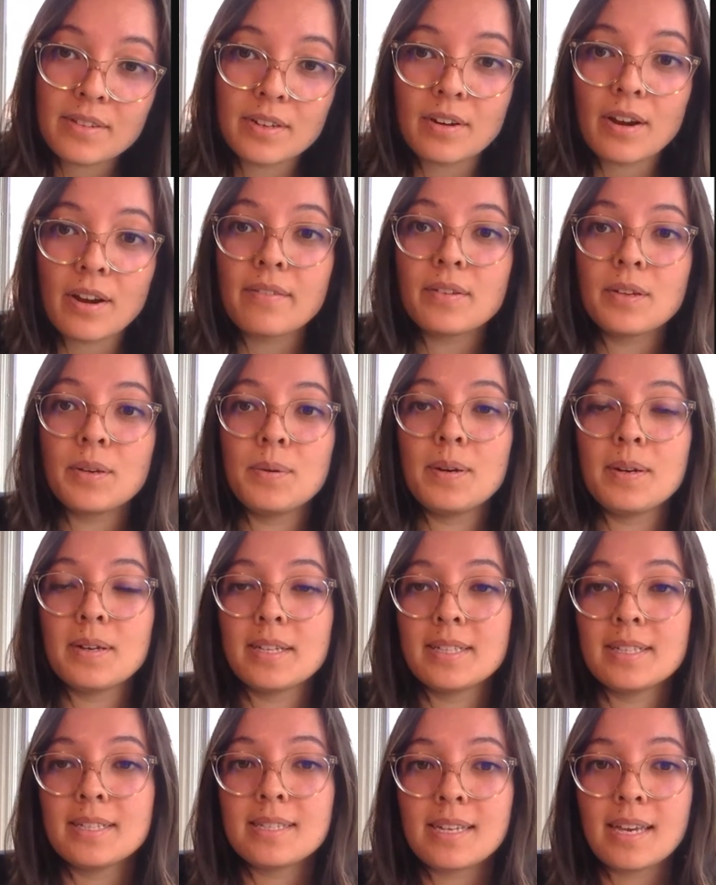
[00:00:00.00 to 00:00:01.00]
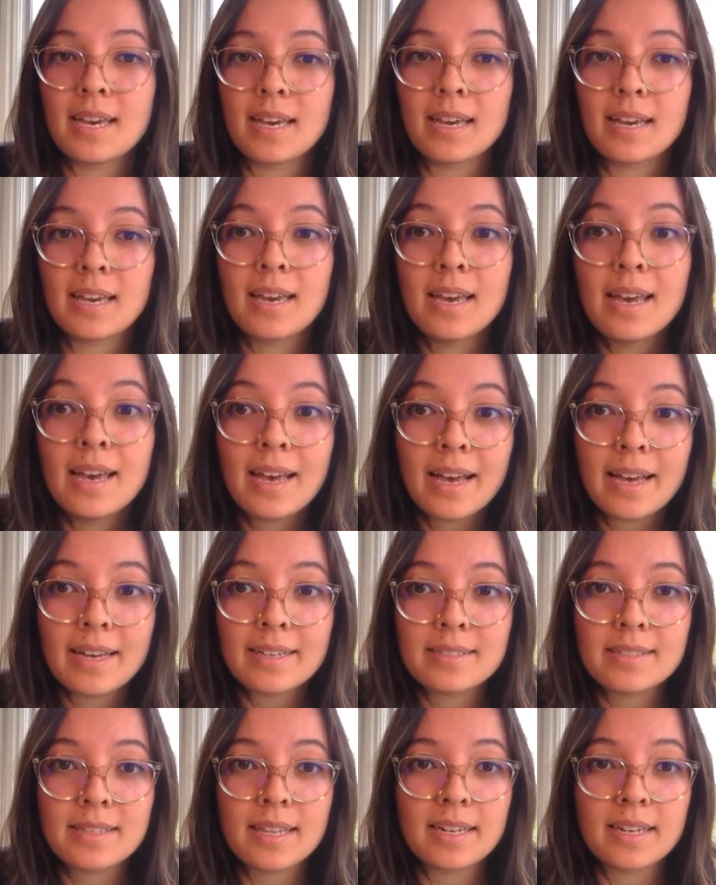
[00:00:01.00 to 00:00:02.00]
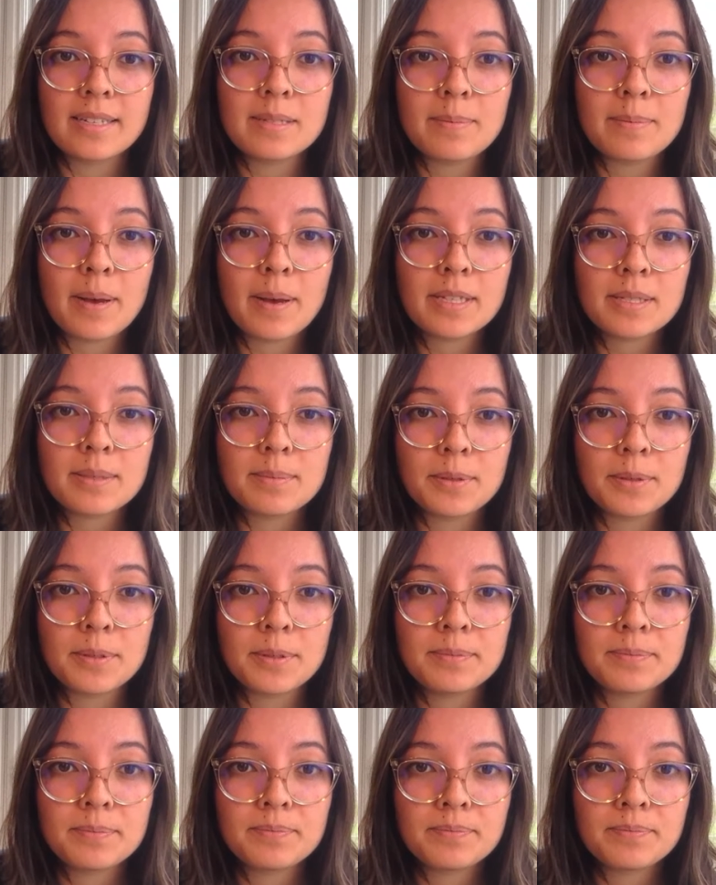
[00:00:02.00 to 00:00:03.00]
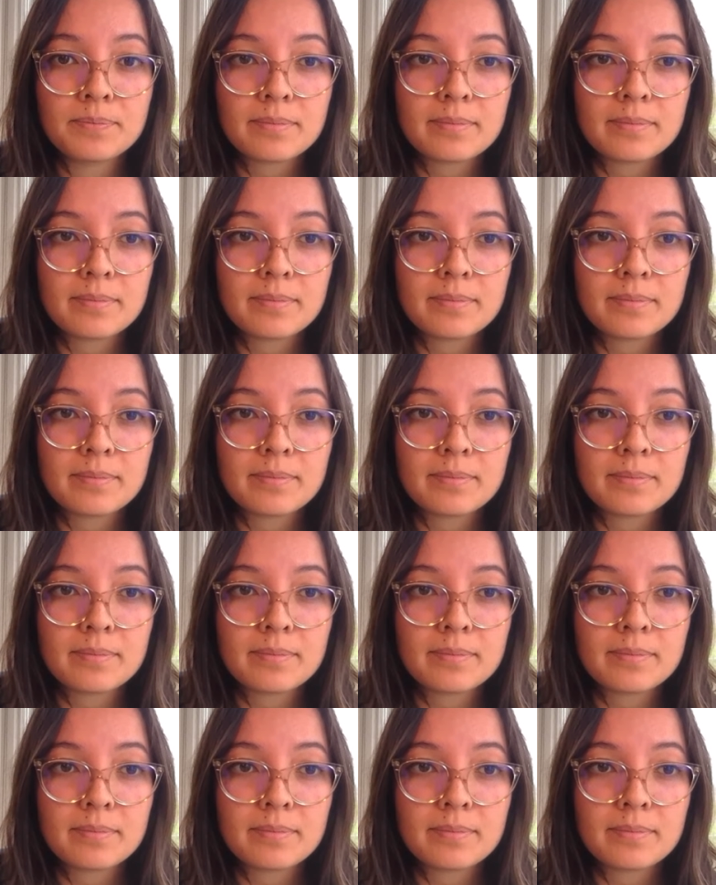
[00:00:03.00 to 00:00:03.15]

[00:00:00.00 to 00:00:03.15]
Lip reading: and GraphQL can stay as thin as possible.